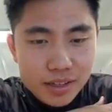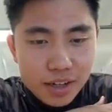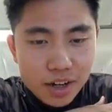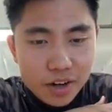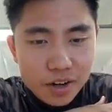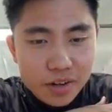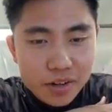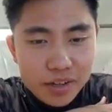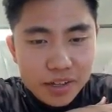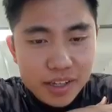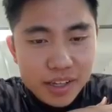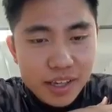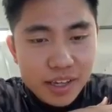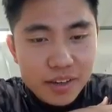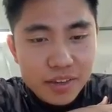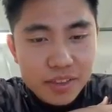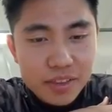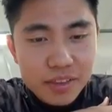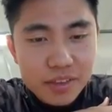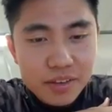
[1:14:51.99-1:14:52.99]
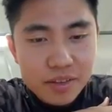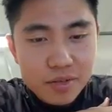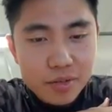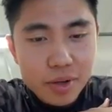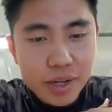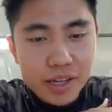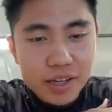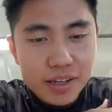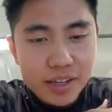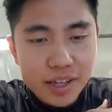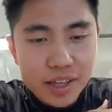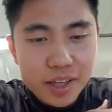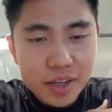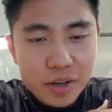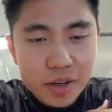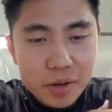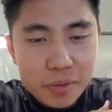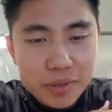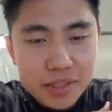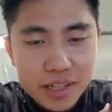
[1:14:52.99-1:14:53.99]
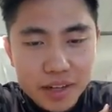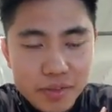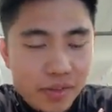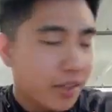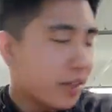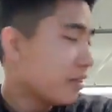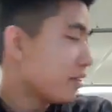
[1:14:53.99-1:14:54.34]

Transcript: Oh, Keith. Wait, I thought your name was Kevin.